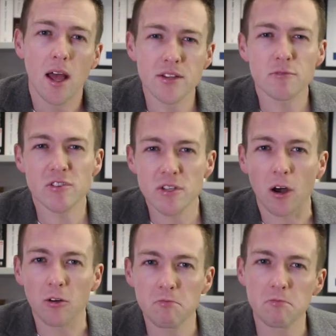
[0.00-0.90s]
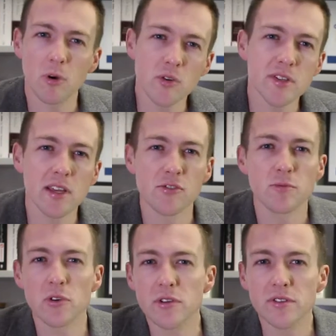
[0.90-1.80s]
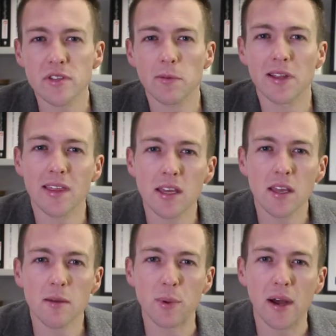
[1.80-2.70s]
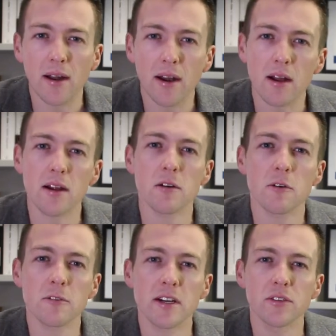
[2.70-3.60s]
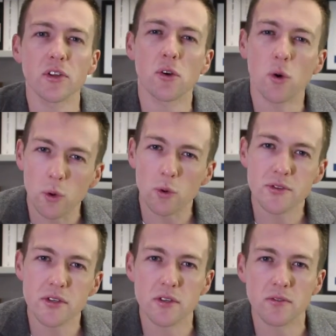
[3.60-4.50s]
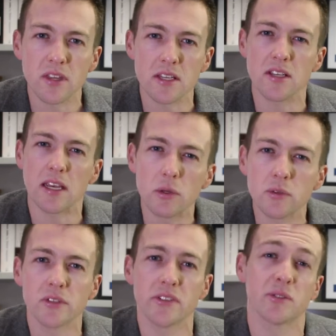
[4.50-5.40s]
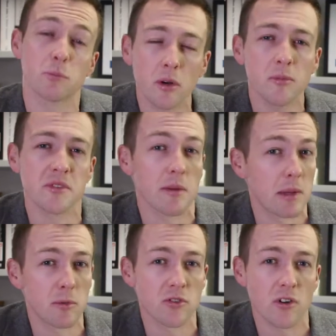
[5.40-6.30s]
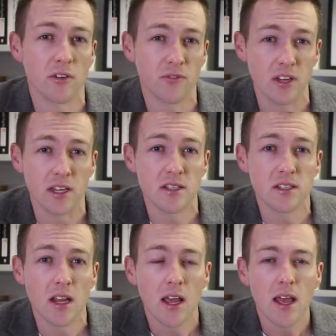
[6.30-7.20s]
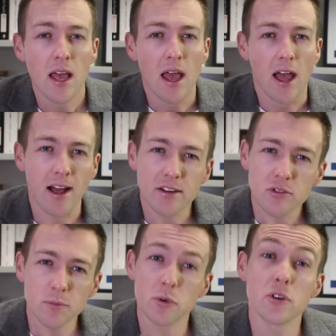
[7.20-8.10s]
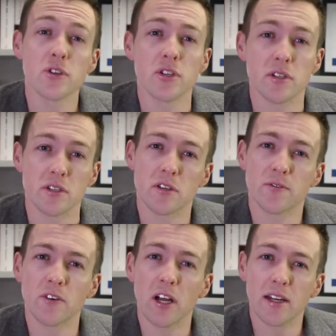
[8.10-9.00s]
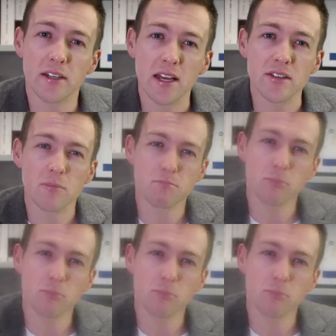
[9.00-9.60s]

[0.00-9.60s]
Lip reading: As a result, most of the attributions that we're thinking about are around the causes of things like illnesses and problems that people are trying to fix. Attributions are defined as a